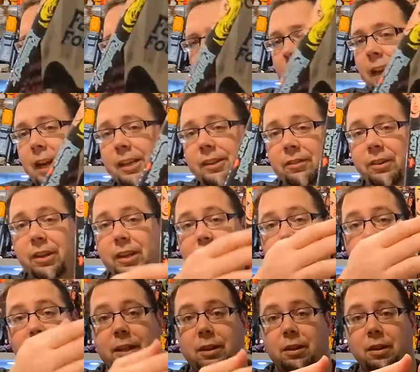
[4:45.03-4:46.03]
And that's really
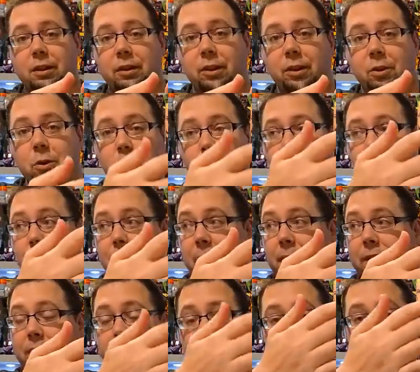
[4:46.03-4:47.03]
like the cool thing
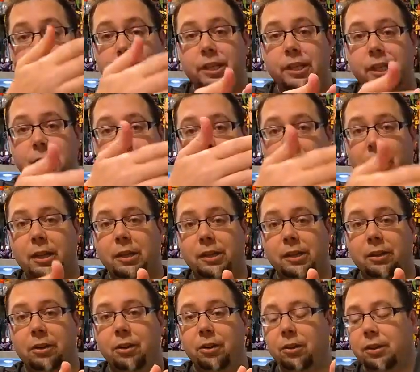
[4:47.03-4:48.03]
about these. All these spines
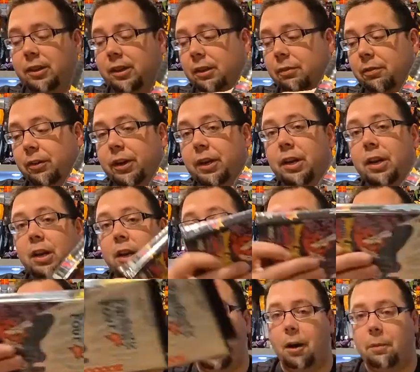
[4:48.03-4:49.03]
are going to look different.
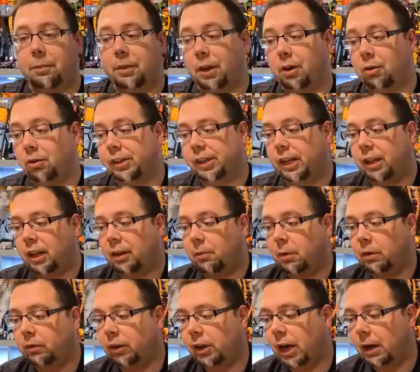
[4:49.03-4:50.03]
They don't say like
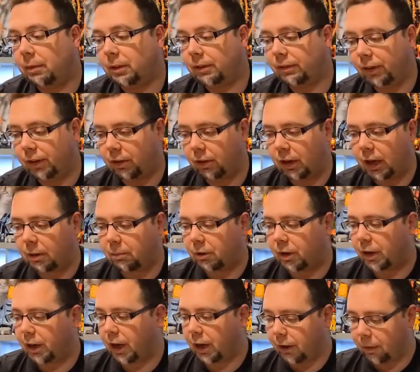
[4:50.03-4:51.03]
Marvel Comics Video
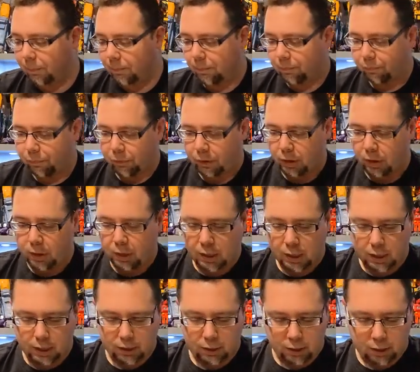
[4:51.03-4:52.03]
Library on them.
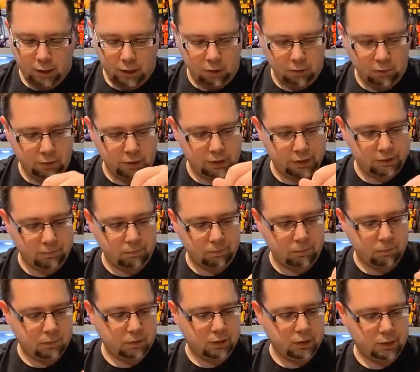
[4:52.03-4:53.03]
And,
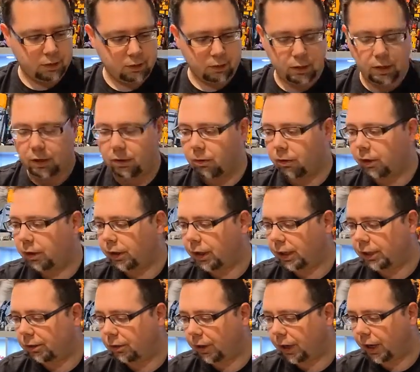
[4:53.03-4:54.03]
these aren't in order.
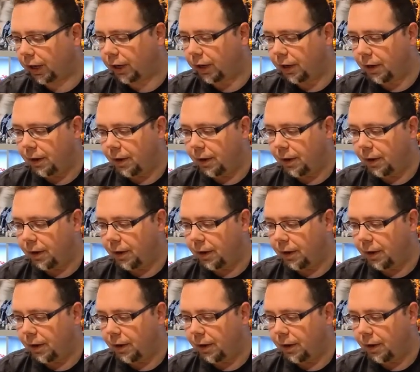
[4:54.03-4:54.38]
That's okay.